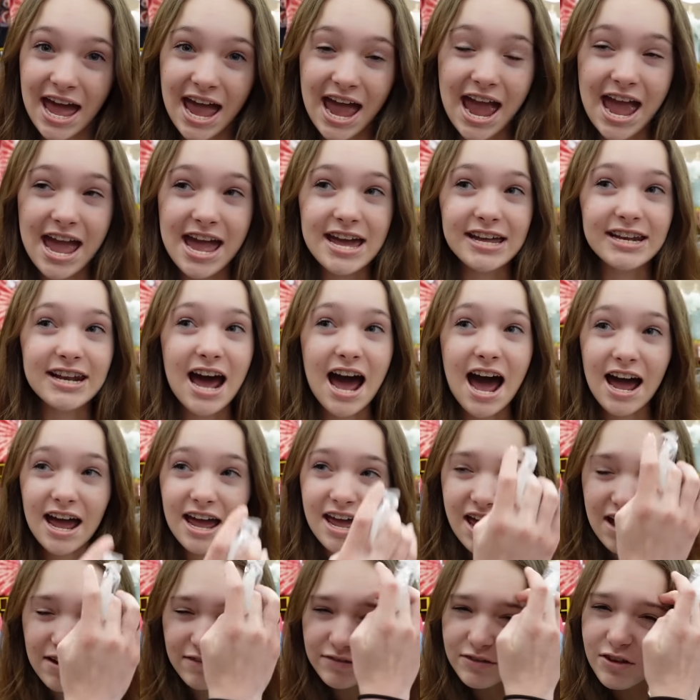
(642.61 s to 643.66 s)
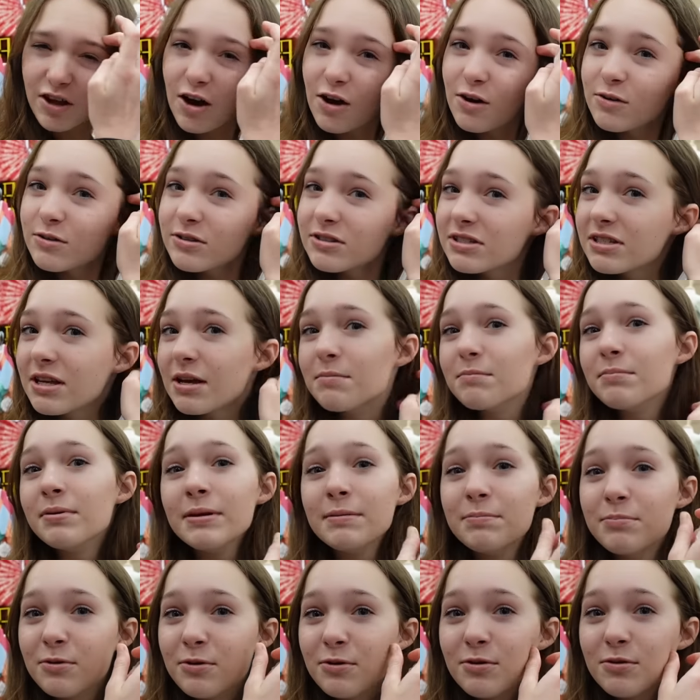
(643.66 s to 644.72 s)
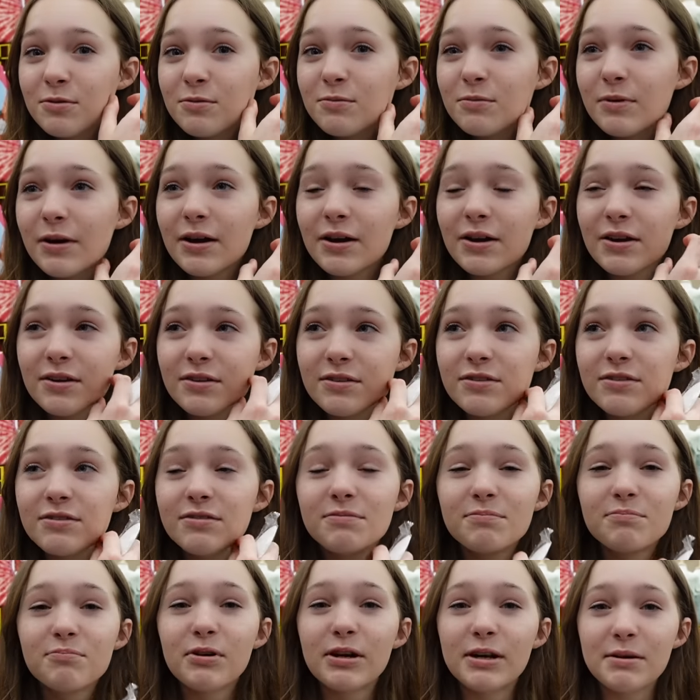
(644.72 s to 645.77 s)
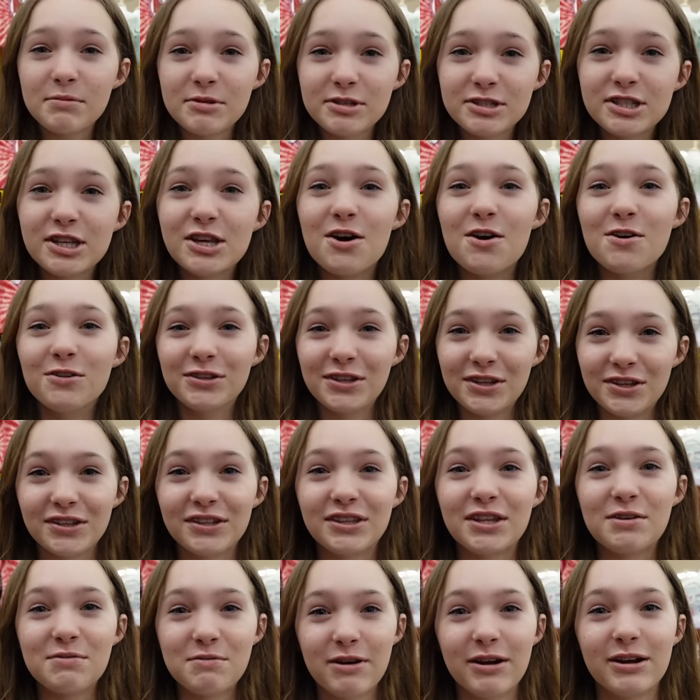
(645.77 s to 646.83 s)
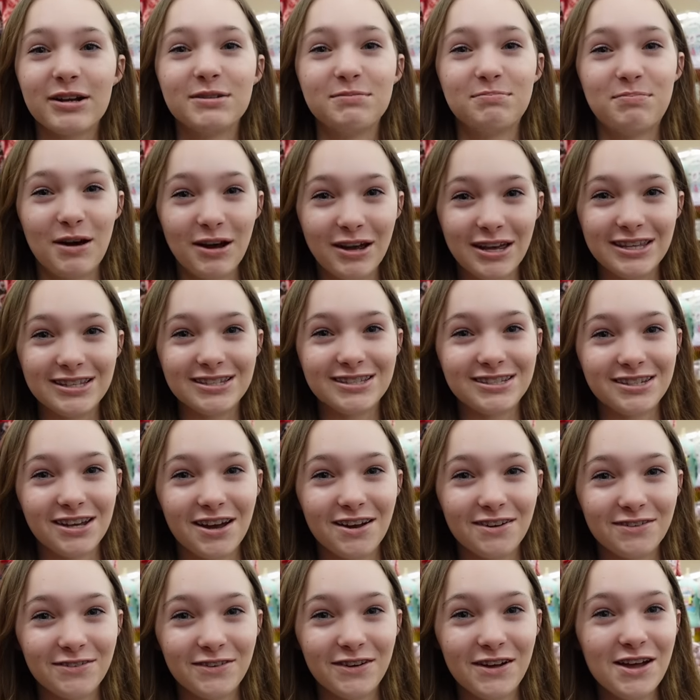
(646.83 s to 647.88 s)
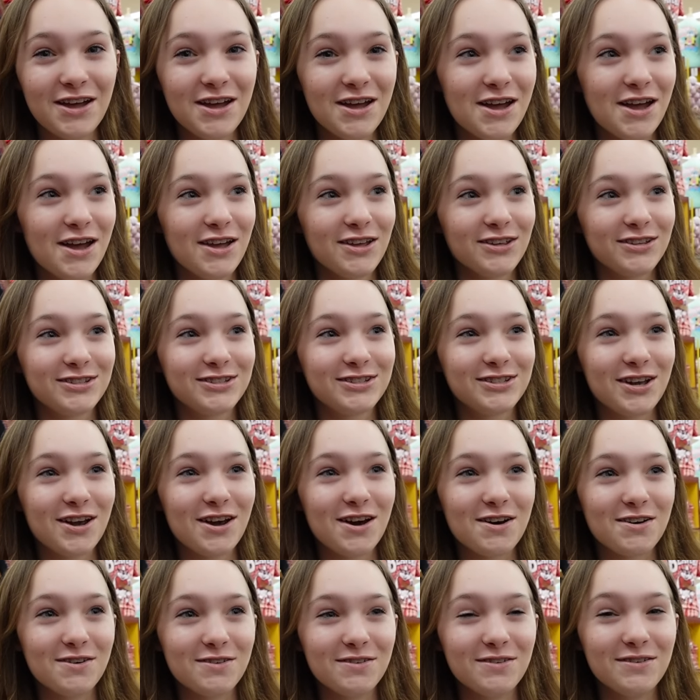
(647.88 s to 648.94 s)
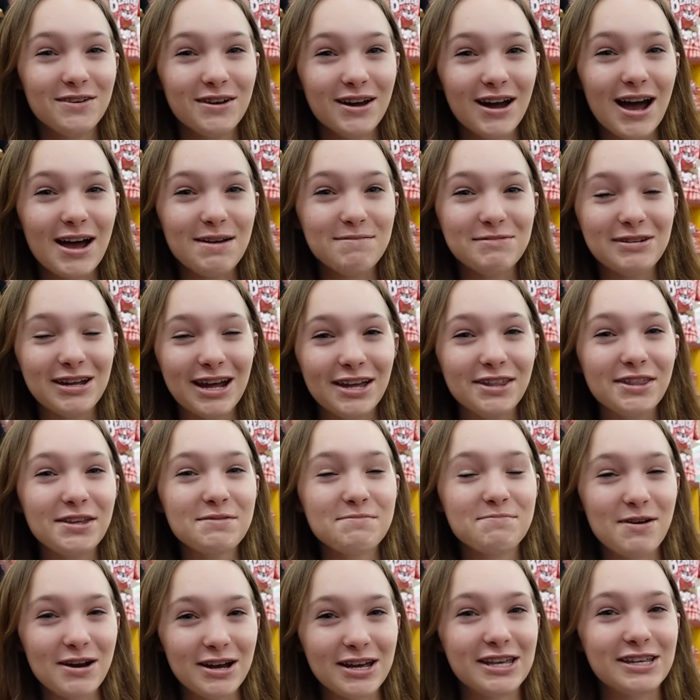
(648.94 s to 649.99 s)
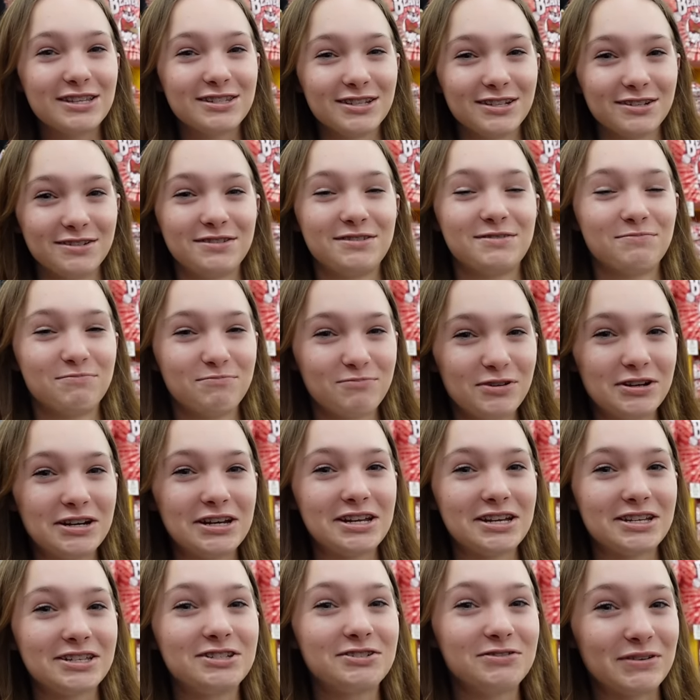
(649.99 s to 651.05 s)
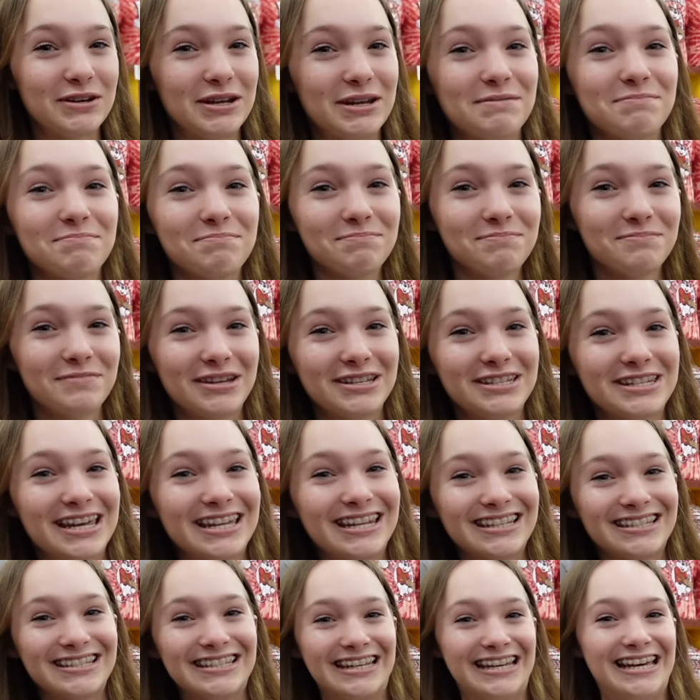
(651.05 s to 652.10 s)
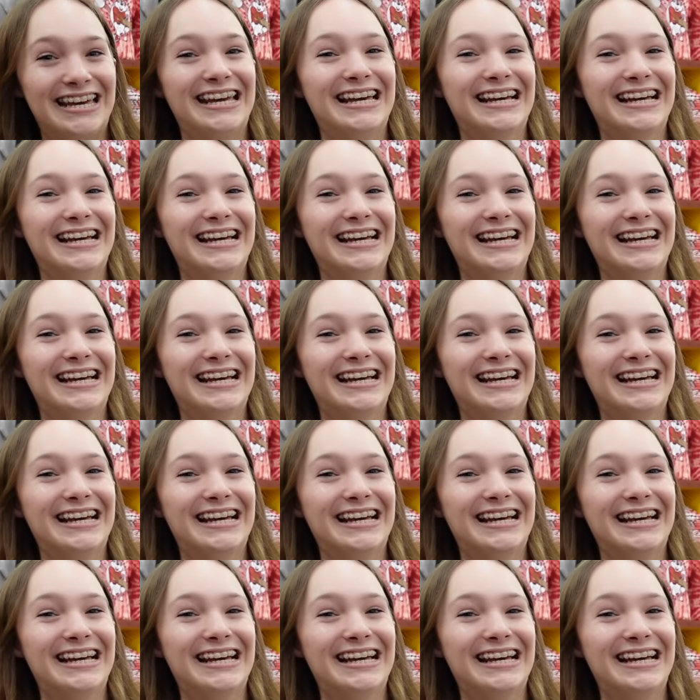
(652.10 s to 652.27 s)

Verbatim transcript: and I have known some people where pretty much the only thing they wear is Buc-ee's stuff. So, I mean, I think Buc-ee's was pretty extreme in Tennessee.